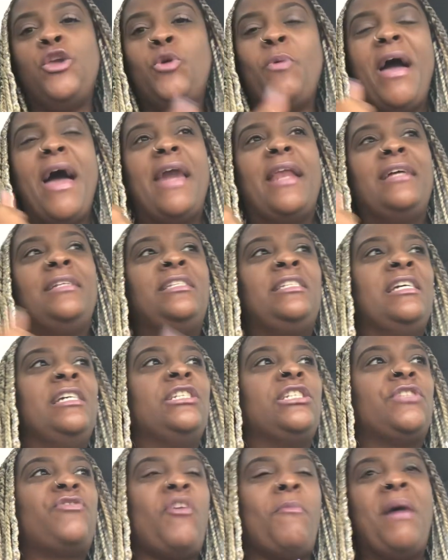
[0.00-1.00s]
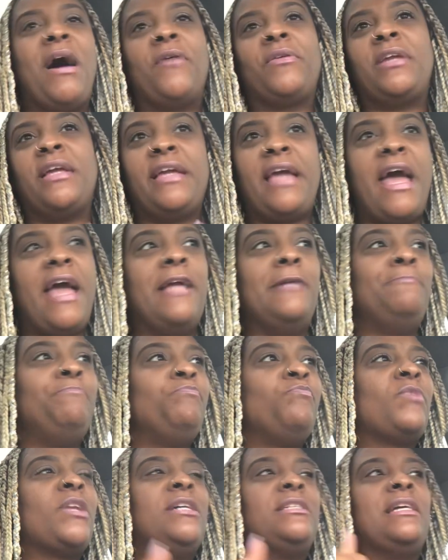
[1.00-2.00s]
You had attentions from out the gate,
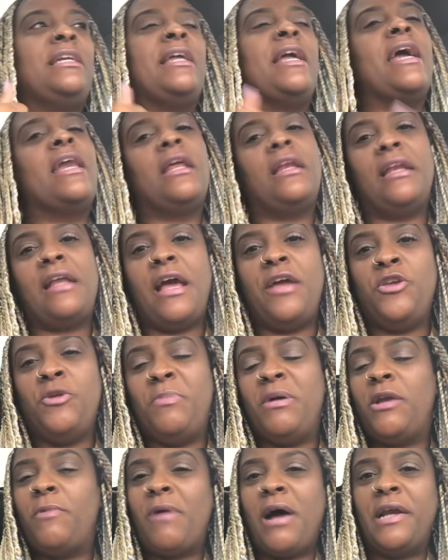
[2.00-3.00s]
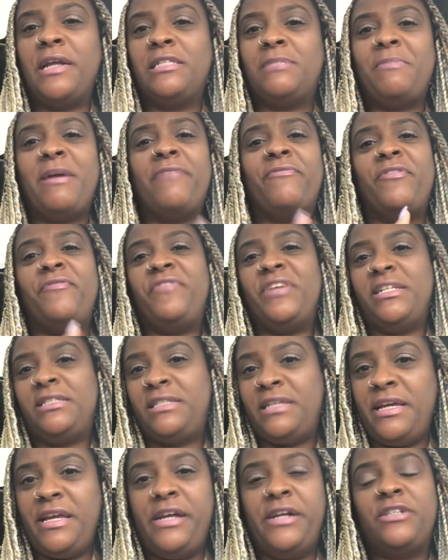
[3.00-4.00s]
because at the end of the day, you've been around this man for
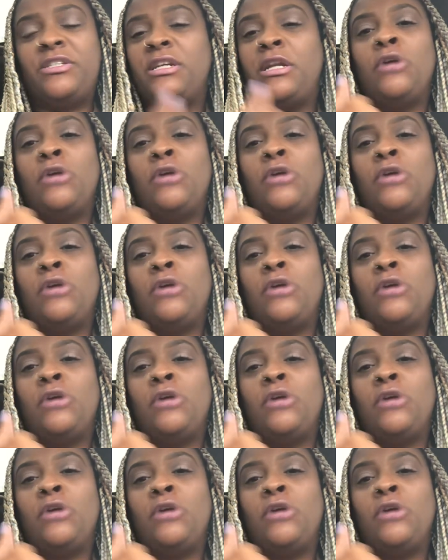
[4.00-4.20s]
15 years.